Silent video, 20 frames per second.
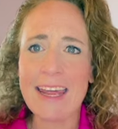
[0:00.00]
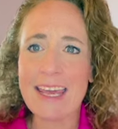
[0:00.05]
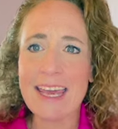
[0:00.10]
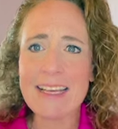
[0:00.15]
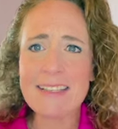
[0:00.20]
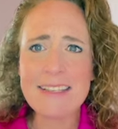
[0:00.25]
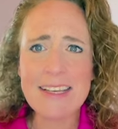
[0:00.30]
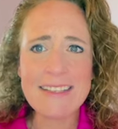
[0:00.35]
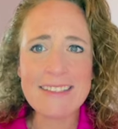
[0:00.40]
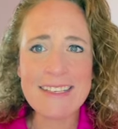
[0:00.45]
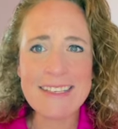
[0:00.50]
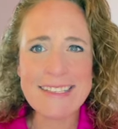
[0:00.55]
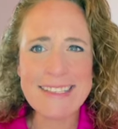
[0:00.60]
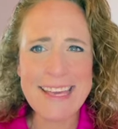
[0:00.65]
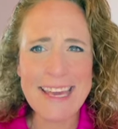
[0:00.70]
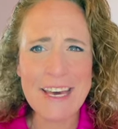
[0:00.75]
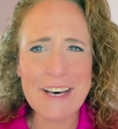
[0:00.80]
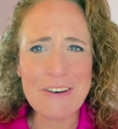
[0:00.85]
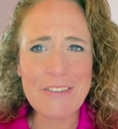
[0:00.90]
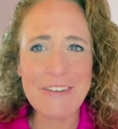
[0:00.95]
guess that's a
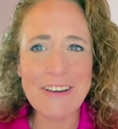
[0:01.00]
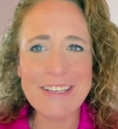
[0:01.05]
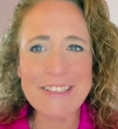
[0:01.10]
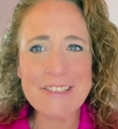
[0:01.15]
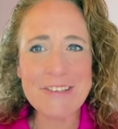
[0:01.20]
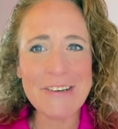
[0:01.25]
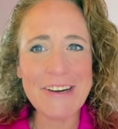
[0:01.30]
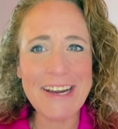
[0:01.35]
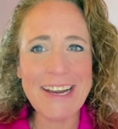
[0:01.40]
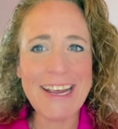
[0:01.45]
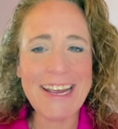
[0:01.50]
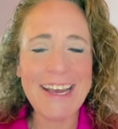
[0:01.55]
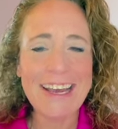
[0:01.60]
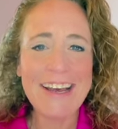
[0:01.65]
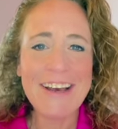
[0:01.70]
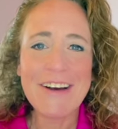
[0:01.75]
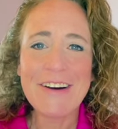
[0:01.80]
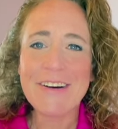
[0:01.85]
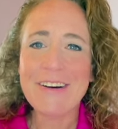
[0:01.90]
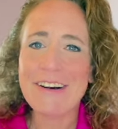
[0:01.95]
scale victory
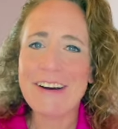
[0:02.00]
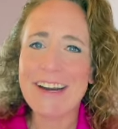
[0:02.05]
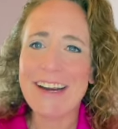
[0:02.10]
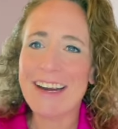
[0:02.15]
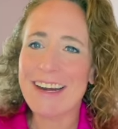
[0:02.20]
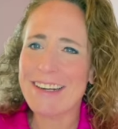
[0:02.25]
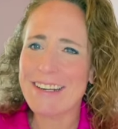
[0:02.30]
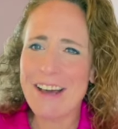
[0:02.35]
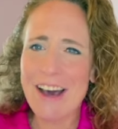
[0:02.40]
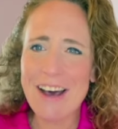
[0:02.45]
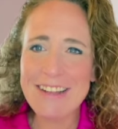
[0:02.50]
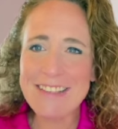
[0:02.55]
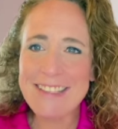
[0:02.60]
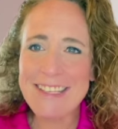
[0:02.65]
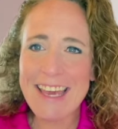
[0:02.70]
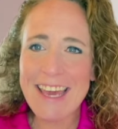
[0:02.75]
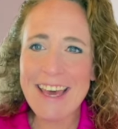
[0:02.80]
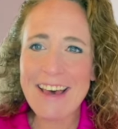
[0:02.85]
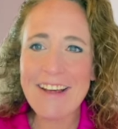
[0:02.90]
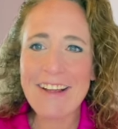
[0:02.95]
or
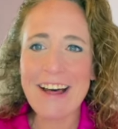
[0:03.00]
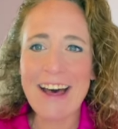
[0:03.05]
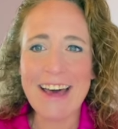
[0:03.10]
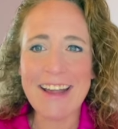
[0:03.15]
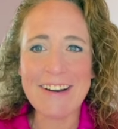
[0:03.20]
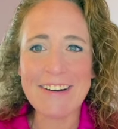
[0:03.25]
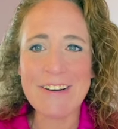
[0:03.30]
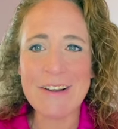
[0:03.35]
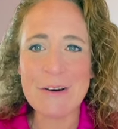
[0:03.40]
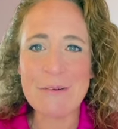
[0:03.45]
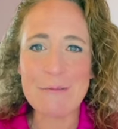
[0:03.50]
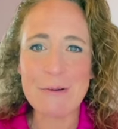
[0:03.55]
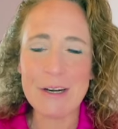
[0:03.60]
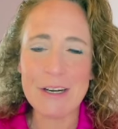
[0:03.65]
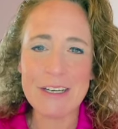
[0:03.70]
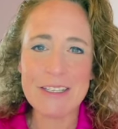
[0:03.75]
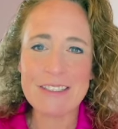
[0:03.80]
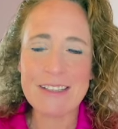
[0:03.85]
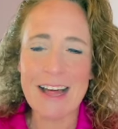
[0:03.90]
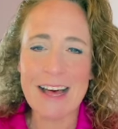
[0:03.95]
non-scale. I don't know where
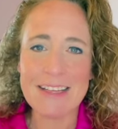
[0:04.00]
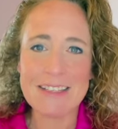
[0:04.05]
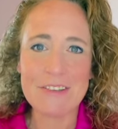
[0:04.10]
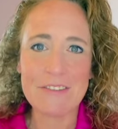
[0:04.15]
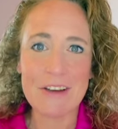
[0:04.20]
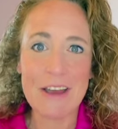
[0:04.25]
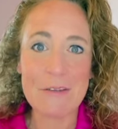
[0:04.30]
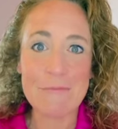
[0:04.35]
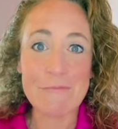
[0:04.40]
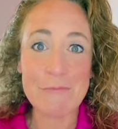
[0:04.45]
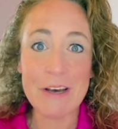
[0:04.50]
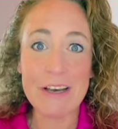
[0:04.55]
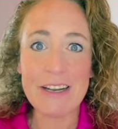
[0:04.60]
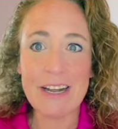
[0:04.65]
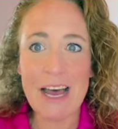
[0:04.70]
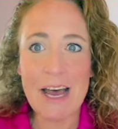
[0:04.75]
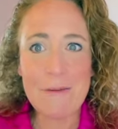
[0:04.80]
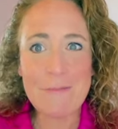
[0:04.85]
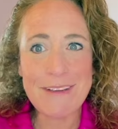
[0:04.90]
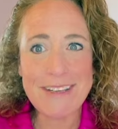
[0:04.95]
it's classified, but
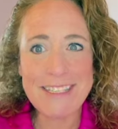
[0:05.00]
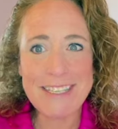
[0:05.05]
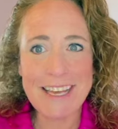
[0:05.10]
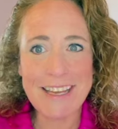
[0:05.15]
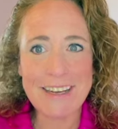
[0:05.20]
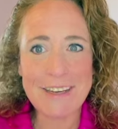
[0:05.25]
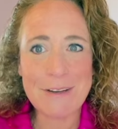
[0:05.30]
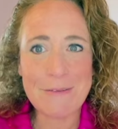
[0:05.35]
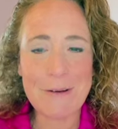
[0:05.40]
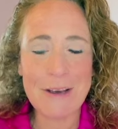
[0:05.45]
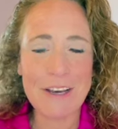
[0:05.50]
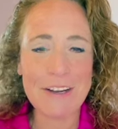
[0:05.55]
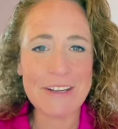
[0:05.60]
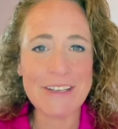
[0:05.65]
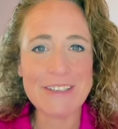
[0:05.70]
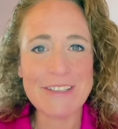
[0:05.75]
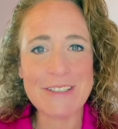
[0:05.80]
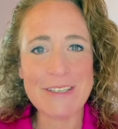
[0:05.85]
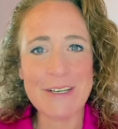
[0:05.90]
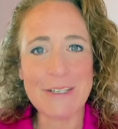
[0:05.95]
I'm excited about
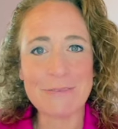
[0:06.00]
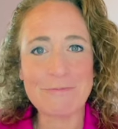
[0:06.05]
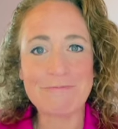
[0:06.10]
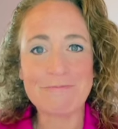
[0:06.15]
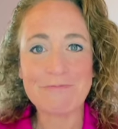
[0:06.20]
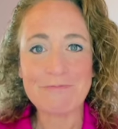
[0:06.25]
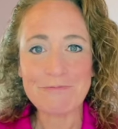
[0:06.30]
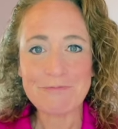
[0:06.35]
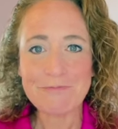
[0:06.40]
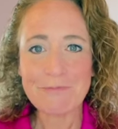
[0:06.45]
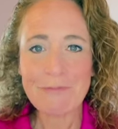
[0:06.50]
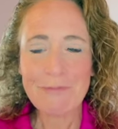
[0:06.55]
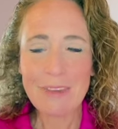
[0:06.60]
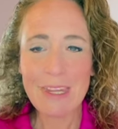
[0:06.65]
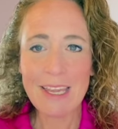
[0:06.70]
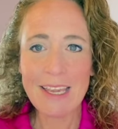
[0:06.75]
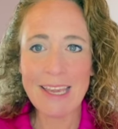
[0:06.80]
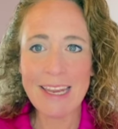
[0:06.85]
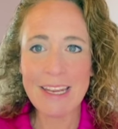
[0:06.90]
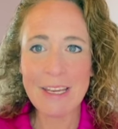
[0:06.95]
it. So
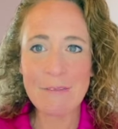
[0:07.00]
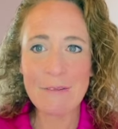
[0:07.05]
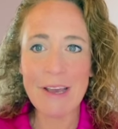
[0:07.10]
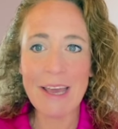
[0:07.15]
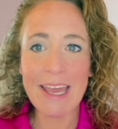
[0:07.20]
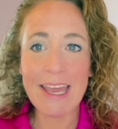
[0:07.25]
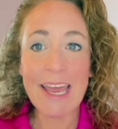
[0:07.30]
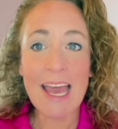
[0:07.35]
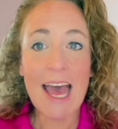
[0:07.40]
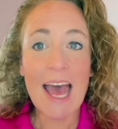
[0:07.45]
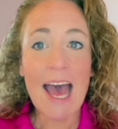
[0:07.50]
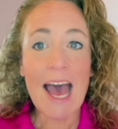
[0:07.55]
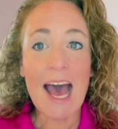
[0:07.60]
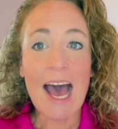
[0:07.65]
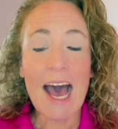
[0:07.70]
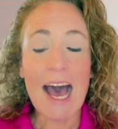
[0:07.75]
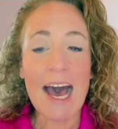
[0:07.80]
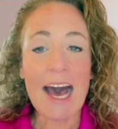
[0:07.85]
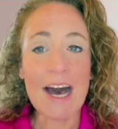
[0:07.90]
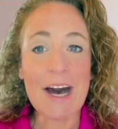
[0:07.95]
anyway,
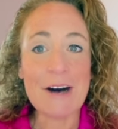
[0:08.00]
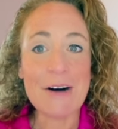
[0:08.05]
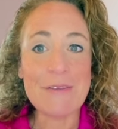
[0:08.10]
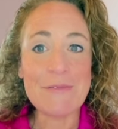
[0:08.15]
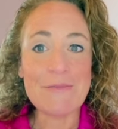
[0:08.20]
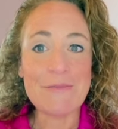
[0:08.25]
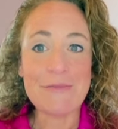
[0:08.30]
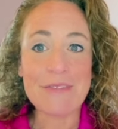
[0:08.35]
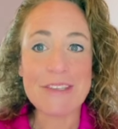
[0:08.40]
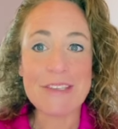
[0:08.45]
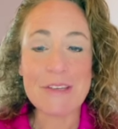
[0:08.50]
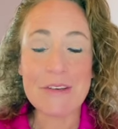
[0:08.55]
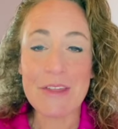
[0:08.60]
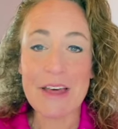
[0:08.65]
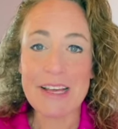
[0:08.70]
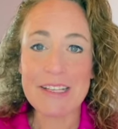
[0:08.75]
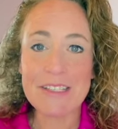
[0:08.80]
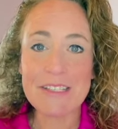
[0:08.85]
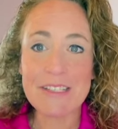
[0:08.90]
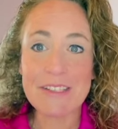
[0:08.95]
so
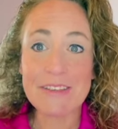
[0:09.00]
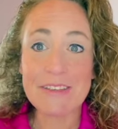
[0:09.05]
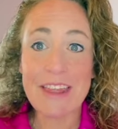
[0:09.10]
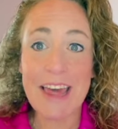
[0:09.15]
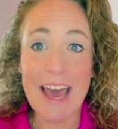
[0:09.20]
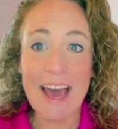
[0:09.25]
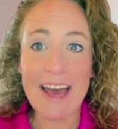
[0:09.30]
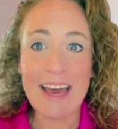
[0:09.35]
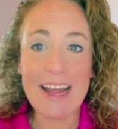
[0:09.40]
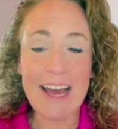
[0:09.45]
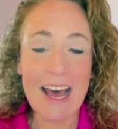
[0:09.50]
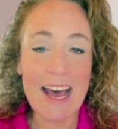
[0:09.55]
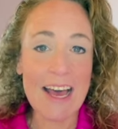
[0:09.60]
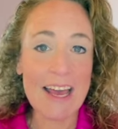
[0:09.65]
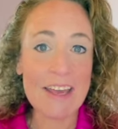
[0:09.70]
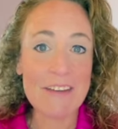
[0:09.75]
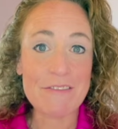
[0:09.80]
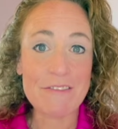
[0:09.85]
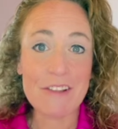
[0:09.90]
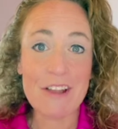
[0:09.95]
that's that.
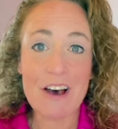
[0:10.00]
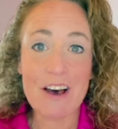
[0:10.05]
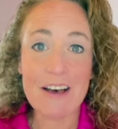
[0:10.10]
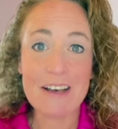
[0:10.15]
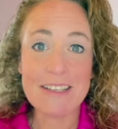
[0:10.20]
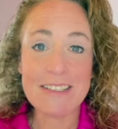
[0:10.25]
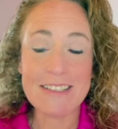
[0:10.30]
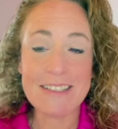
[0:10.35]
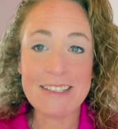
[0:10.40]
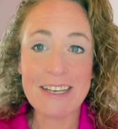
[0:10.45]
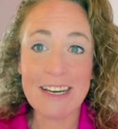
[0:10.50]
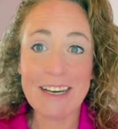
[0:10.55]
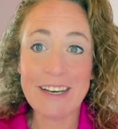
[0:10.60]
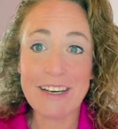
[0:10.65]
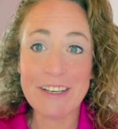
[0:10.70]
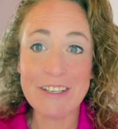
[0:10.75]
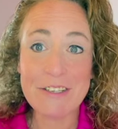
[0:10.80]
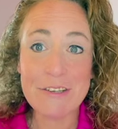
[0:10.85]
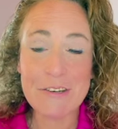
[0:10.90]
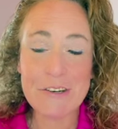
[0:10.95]
I've lost
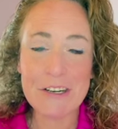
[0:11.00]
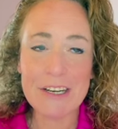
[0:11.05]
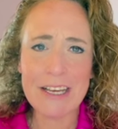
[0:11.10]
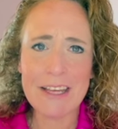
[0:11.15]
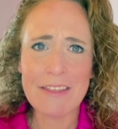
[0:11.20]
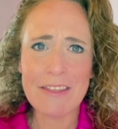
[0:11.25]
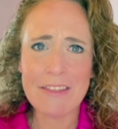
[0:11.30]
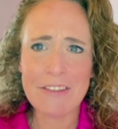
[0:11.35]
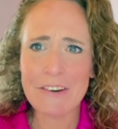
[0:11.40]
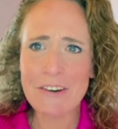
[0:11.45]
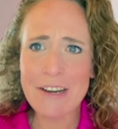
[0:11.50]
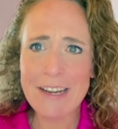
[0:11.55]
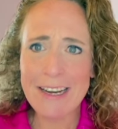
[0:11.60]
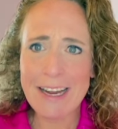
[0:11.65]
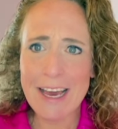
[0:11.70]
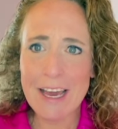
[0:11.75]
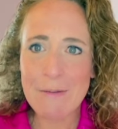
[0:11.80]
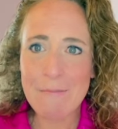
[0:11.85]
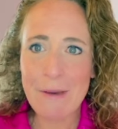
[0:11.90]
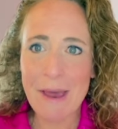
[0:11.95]

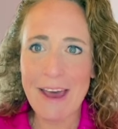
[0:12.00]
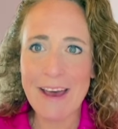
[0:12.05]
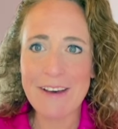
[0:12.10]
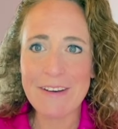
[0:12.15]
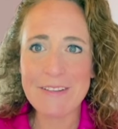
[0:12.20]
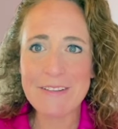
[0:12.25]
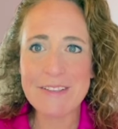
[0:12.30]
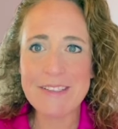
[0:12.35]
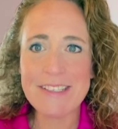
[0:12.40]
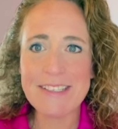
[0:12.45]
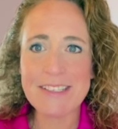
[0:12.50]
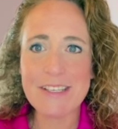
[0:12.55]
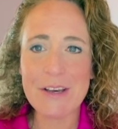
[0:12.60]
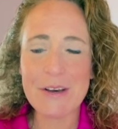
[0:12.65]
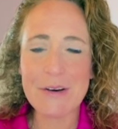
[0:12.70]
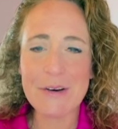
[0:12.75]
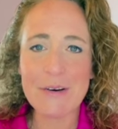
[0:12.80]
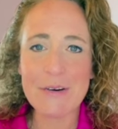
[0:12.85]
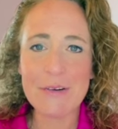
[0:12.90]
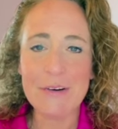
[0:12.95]
139 pounds.
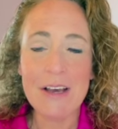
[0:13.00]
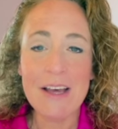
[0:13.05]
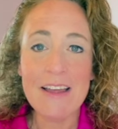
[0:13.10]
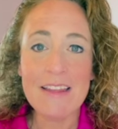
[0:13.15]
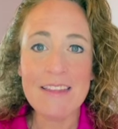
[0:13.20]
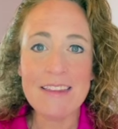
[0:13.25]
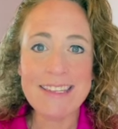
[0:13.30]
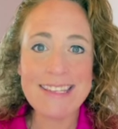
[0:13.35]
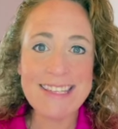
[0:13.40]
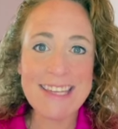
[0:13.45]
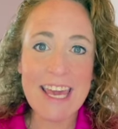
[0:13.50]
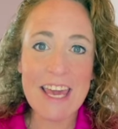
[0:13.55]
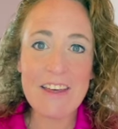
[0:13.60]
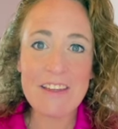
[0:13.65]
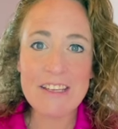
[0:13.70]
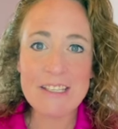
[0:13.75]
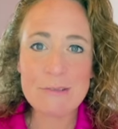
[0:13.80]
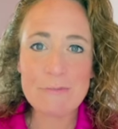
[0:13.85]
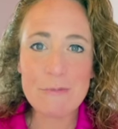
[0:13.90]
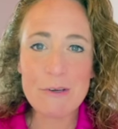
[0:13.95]
So the scale
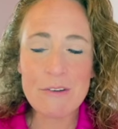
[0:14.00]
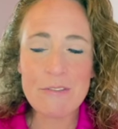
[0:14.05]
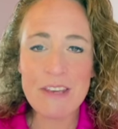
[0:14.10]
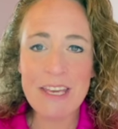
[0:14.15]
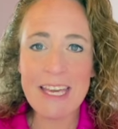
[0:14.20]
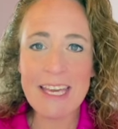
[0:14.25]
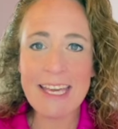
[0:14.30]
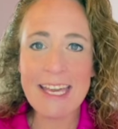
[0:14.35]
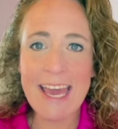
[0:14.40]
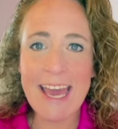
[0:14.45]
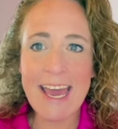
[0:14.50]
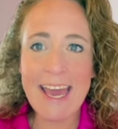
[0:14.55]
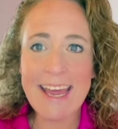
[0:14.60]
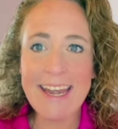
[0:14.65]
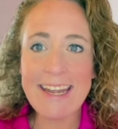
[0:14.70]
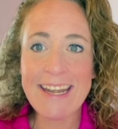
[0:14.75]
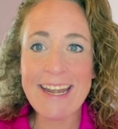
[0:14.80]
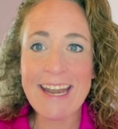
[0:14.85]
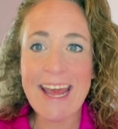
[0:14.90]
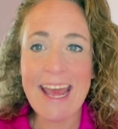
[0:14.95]
is moving
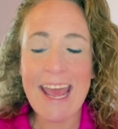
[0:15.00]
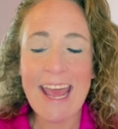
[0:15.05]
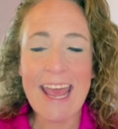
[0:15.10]
again.